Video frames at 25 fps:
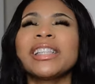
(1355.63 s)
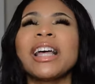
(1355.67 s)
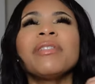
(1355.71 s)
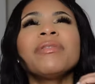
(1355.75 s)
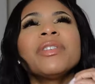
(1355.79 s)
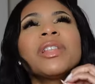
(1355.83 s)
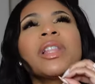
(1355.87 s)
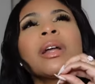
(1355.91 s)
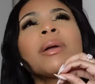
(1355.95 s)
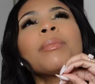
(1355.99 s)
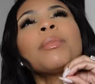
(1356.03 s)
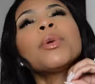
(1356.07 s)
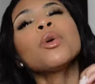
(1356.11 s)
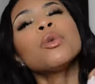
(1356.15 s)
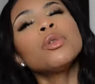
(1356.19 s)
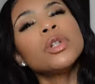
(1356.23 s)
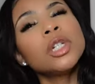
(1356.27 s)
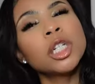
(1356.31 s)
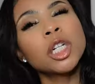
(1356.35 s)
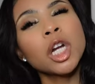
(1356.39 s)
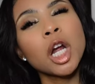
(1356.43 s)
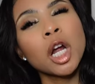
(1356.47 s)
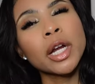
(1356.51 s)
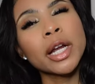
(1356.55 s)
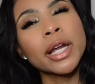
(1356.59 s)
I feel like I'm going
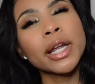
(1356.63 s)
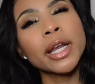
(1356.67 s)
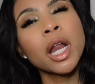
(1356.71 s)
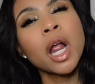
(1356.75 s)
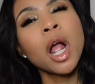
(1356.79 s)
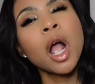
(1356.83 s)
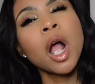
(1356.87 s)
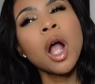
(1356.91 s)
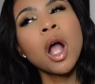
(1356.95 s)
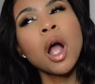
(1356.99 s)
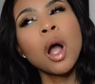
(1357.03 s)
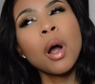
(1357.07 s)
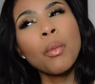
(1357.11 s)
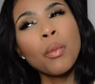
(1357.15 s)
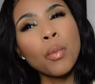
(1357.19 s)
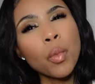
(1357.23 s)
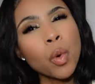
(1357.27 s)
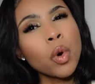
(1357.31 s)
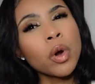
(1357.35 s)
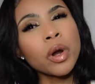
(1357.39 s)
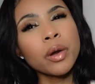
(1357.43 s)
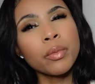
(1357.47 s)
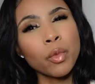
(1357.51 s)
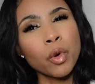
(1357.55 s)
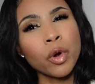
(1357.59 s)
to Target
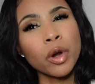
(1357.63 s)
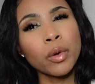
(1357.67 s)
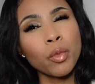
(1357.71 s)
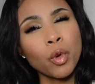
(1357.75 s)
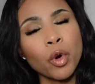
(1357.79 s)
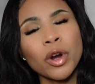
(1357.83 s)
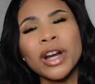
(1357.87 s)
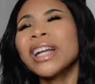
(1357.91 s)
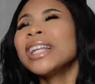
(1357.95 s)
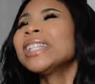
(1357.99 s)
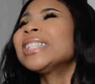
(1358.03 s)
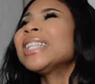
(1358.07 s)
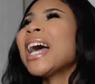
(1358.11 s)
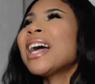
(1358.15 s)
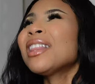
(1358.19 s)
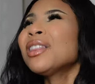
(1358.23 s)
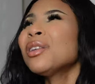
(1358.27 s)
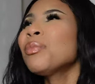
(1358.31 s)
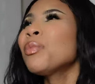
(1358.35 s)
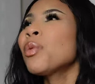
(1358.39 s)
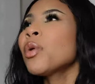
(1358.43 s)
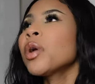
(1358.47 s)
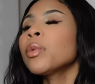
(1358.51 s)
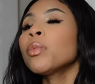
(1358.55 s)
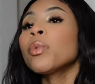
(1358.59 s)
more and more and more. It's at the
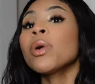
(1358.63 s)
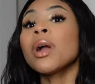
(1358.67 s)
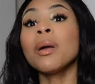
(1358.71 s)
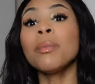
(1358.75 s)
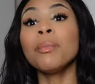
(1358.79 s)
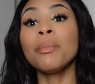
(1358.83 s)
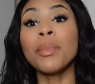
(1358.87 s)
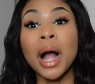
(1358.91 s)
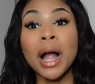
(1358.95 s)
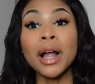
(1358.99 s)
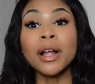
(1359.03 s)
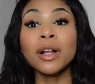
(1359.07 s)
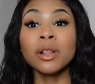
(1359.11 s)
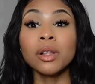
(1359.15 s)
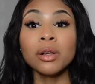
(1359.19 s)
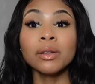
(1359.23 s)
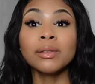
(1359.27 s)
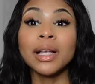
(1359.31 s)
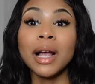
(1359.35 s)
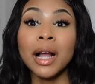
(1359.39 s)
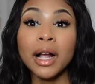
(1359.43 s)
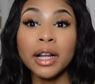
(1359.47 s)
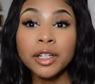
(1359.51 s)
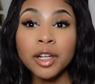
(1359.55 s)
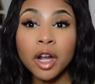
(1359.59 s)
point where I'm buying clothes
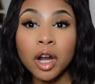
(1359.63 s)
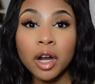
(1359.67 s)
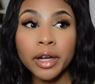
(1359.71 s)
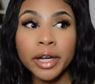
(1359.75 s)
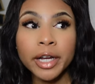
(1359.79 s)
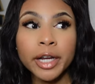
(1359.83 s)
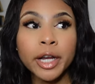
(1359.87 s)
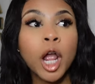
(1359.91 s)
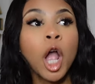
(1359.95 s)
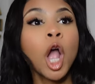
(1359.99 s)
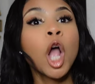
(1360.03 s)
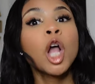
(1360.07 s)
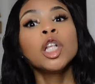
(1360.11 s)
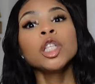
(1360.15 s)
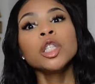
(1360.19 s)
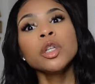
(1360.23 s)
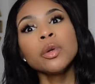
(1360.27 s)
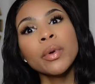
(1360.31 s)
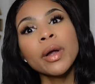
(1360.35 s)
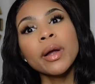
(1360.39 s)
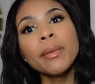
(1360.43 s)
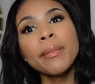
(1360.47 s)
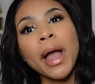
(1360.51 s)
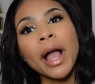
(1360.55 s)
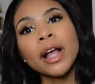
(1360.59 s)
at Target to
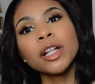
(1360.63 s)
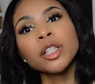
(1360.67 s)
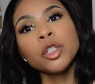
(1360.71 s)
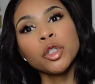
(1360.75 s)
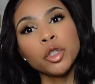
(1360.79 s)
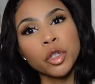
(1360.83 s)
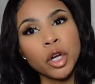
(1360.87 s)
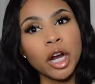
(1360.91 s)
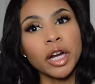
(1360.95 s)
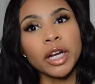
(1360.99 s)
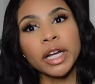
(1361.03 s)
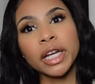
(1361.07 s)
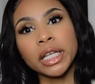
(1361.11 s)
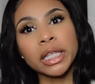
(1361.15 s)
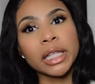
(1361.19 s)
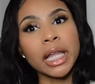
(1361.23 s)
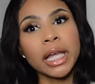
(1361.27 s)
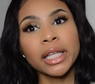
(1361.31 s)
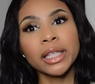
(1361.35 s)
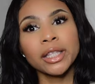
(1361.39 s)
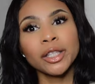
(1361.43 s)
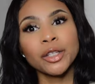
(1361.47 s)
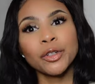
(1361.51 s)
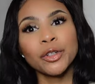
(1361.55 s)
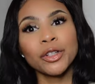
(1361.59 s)
wear back to Target,
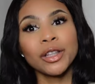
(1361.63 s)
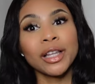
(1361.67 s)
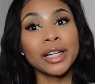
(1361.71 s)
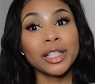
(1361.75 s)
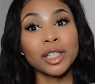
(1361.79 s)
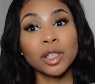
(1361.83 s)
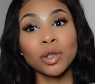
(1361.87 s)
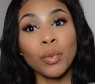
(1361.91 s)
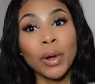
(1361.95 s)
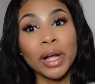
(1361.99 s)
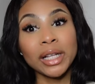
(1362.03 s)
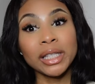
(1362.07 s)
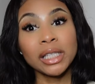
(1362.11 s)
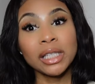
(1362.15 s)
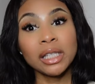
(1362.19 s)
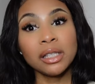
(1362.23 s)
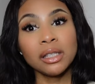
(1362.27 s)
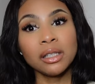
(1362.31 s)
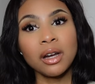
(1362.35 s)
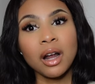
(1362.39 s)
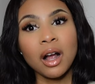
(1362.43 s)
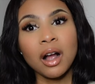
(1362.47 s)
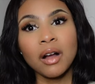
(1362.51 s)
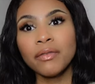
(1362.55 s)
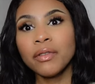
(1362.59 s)
like literally, like sweats and
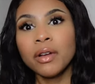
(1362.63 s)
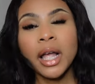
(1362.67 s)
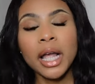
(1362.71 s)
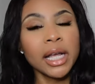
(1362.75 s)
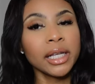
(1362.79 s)
stuff.